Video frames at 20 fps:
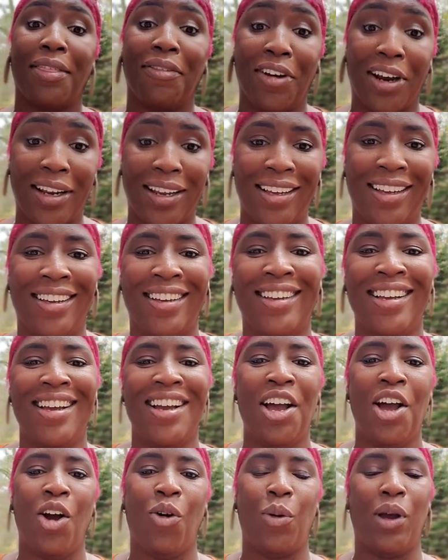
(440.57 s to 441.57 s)
right?
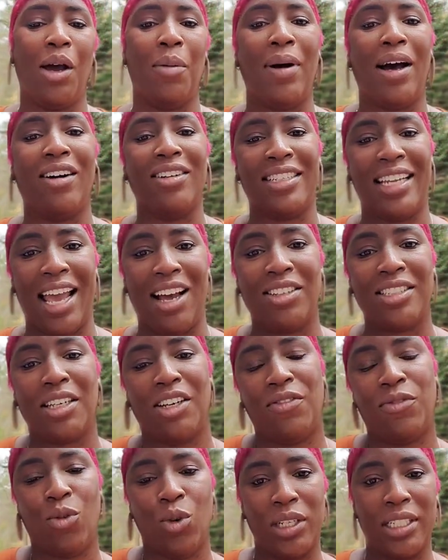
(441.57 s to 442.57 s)
We're about down
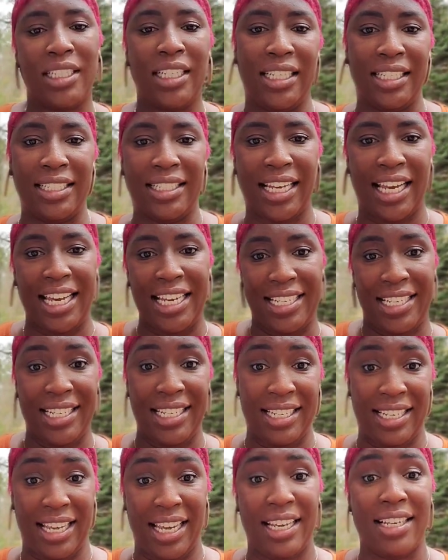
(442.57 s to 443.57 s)
to 14 to
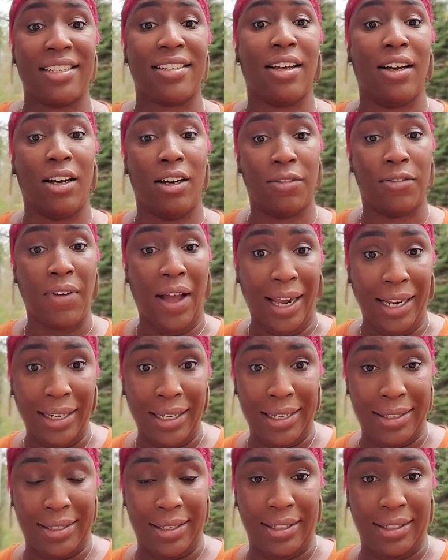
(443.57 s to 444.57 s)
18 days of
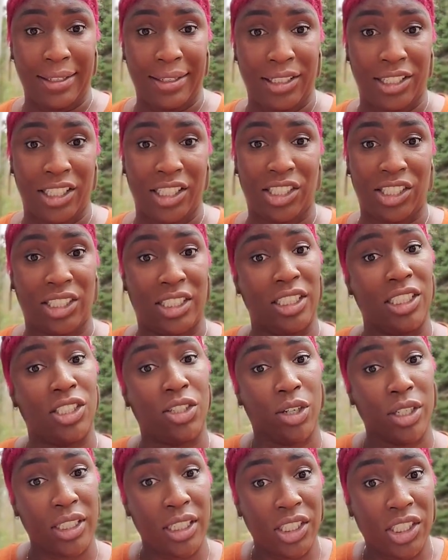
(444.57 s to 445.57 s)
financing contingency.
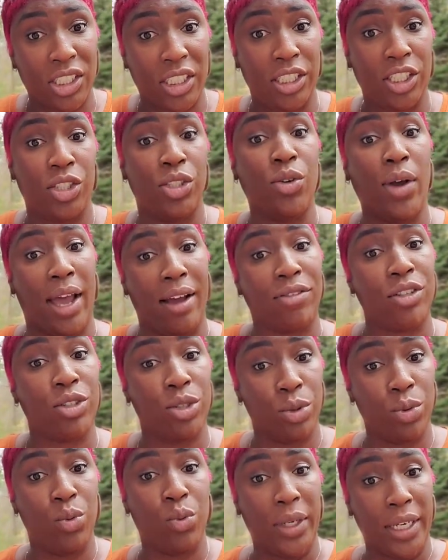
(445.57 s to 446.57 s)
So essentially you have
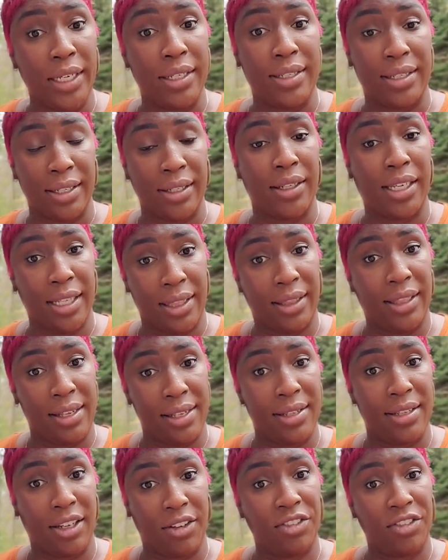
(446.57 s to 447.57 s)
2 weeks to get
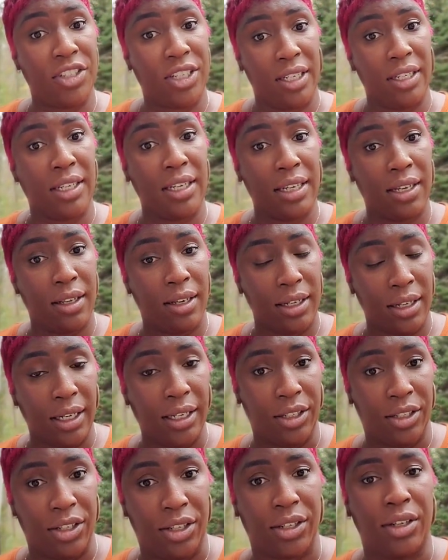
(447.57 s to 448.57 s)
this stuff to the
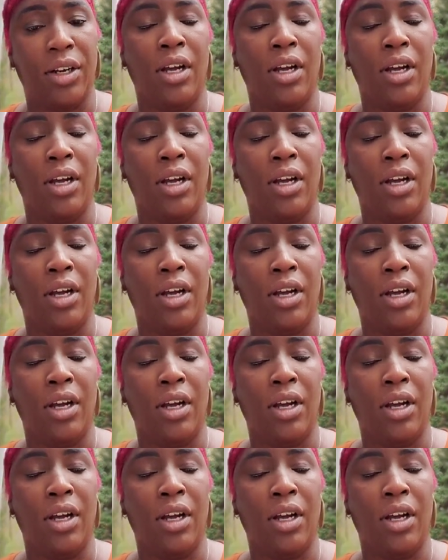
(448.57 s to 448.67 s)
lender.